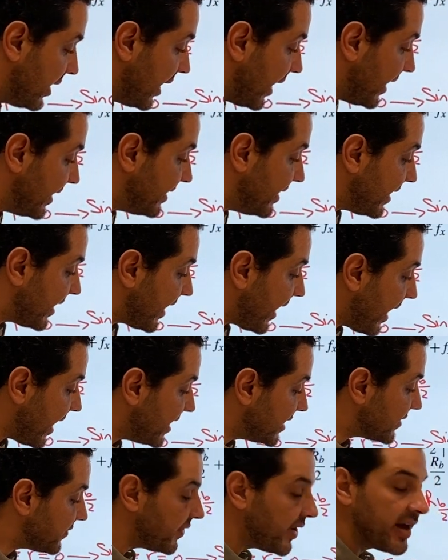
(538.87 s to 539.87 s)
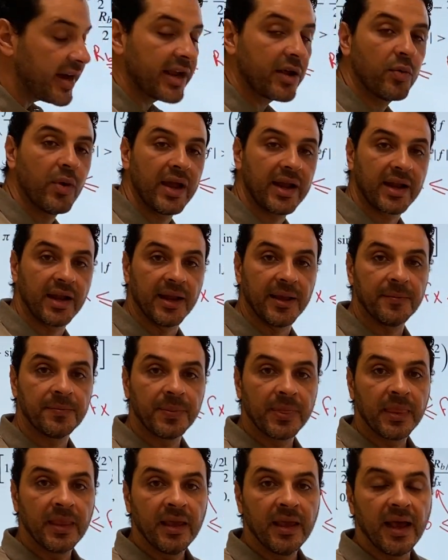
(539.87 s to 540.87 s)
it decays very quickly.
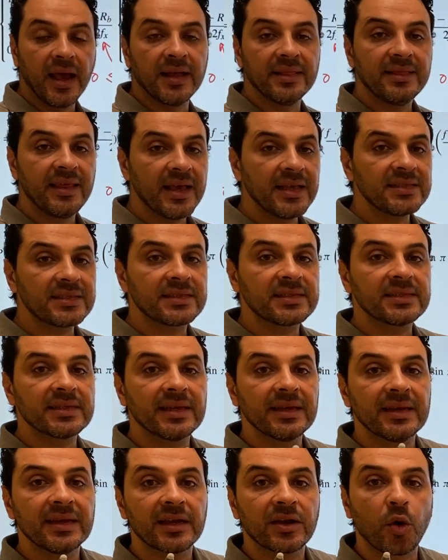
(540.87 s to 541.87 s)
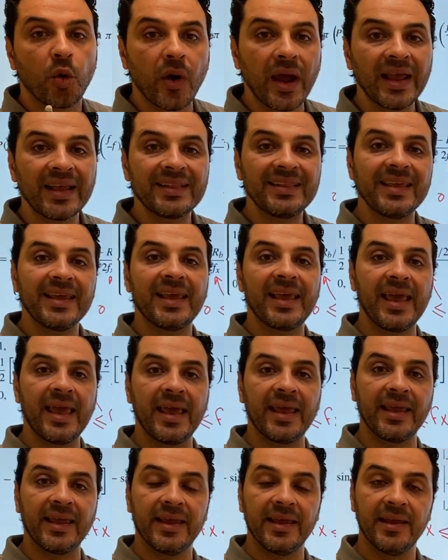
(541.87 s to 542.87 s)
And this quick
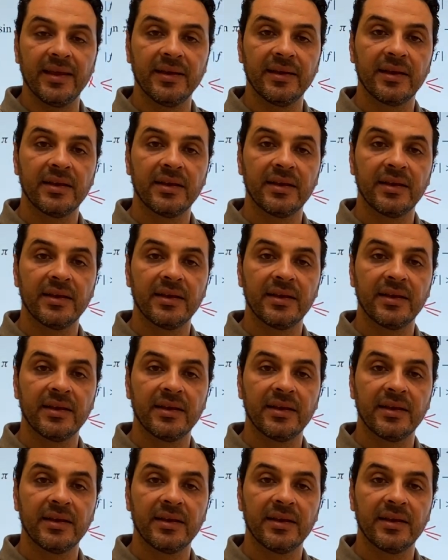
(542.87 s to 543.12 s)
decay